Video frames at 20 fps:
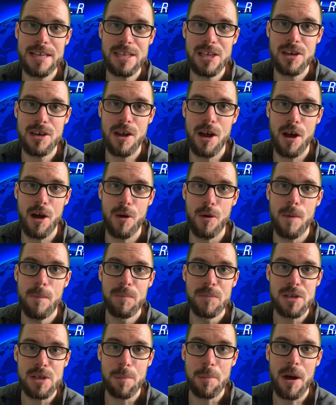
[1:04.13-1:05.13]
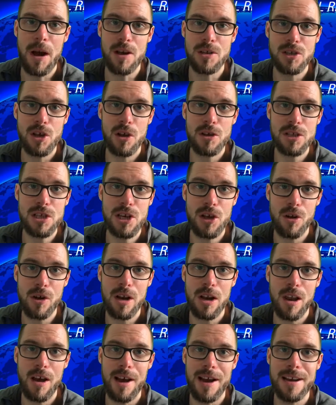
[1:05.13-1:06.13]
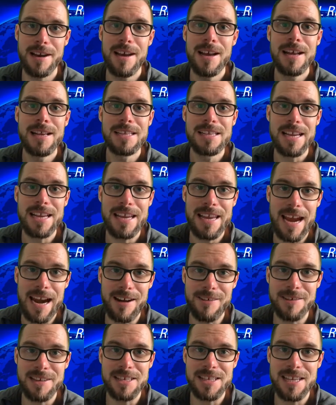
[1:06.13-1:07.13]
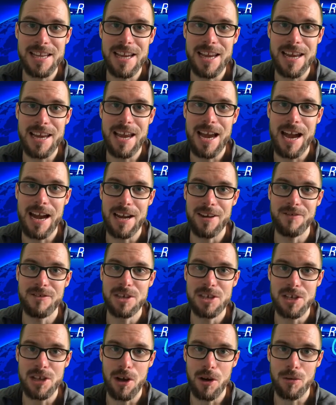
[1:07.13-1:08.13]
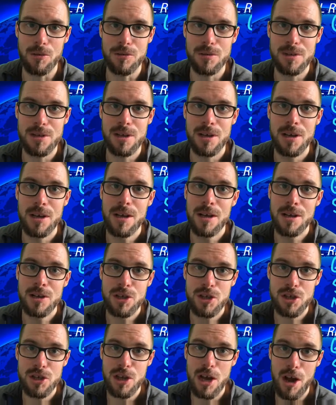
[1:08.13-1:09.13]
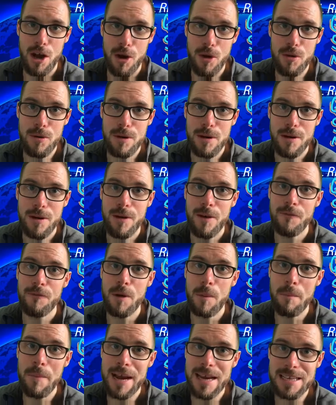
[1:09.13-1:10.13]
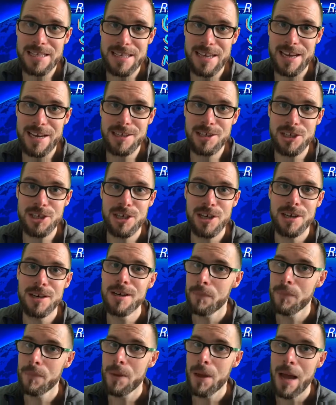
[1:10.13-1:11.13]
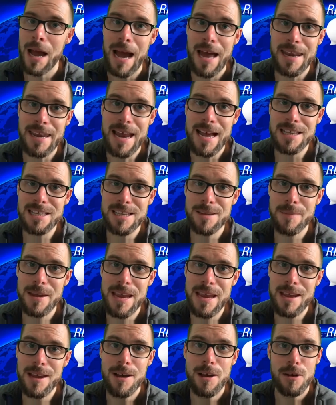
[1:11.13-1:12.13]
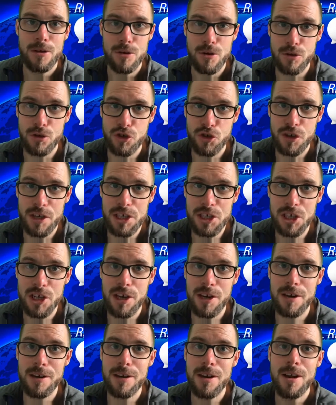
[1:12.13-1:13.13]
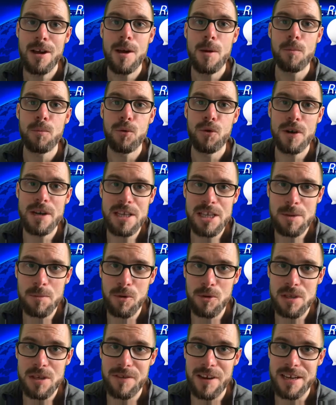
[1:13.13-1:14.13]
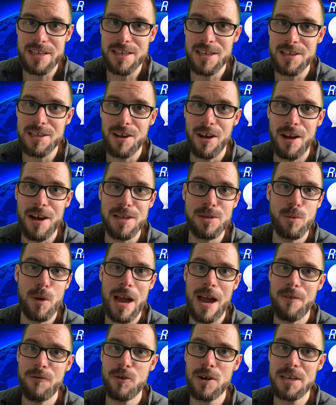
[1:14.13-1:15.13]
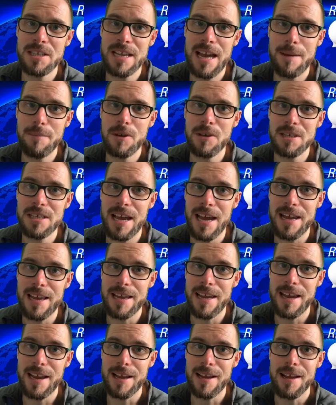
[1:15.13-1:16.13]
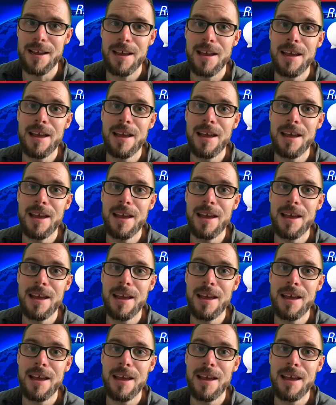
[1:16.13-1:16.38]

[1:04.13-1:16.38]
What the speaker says: to know to pass on to your client to guarantee a result. So, the message, anatomy, nutrition, principles of exercise, whatever exam you're taking,